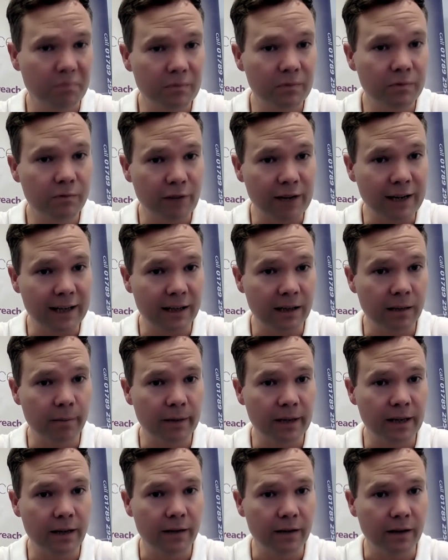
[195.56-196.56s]
regular
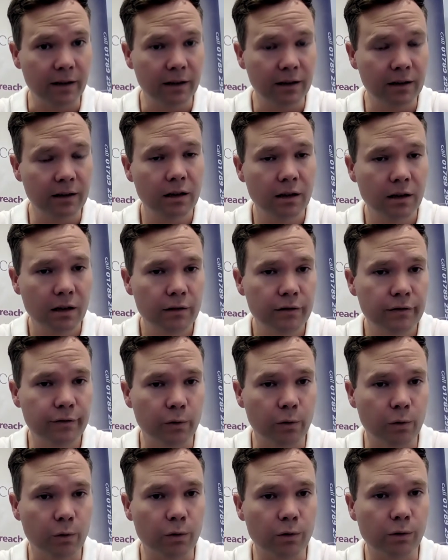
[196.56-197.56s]
bathing
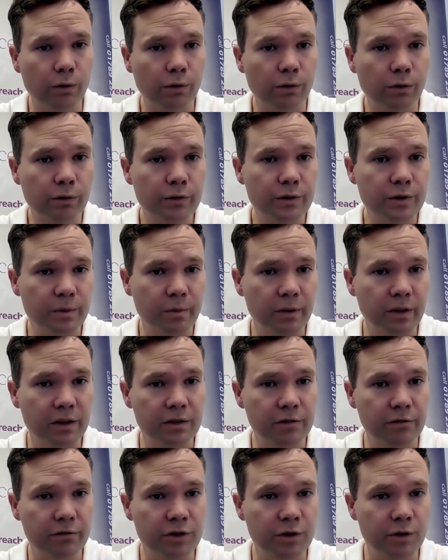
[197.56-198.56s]
for somebody to
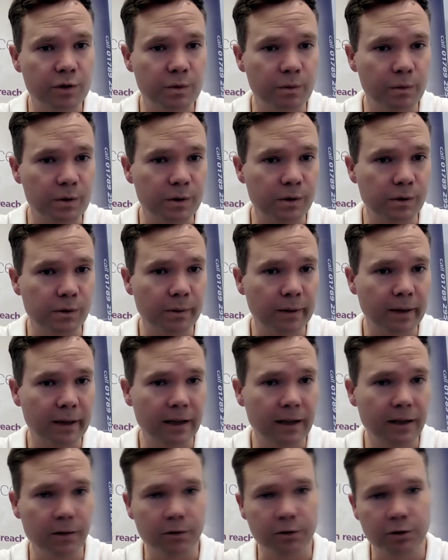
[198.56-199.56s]
reduce muscle
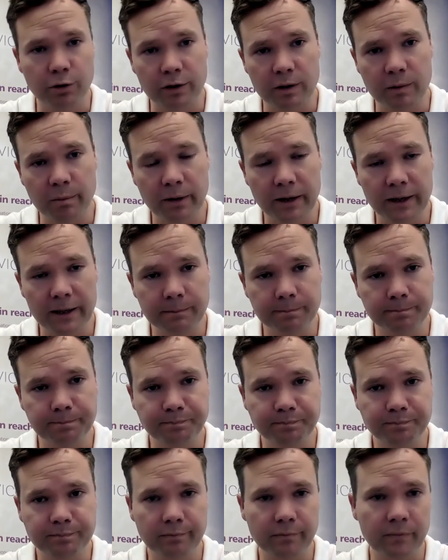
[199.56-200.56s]
pain or joint pain
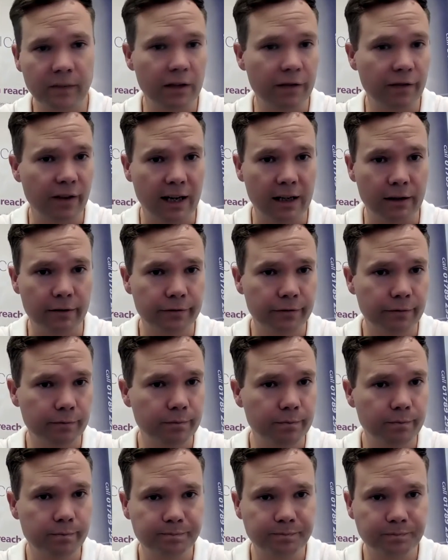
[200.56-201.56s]
if they have
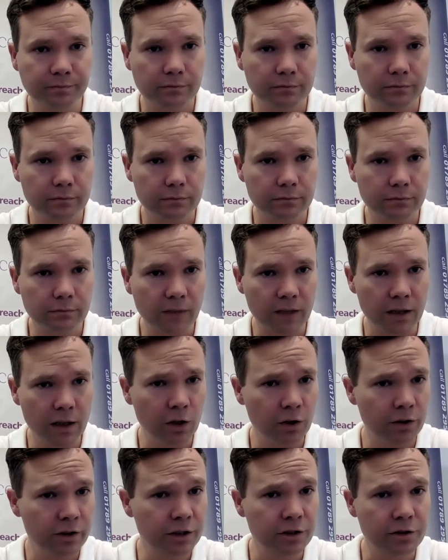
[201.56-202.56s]
a
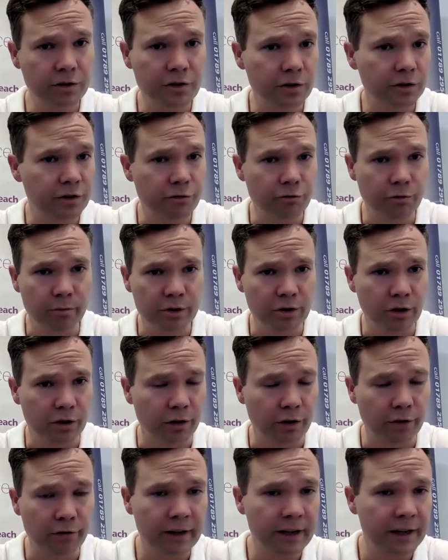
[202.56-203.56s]
condition such as rheumatoid
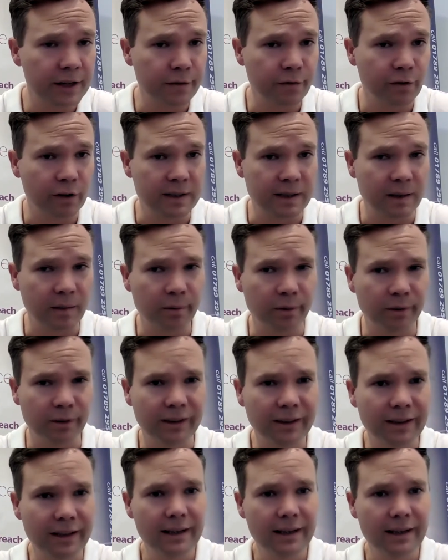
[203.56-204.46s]
arthritis, for example.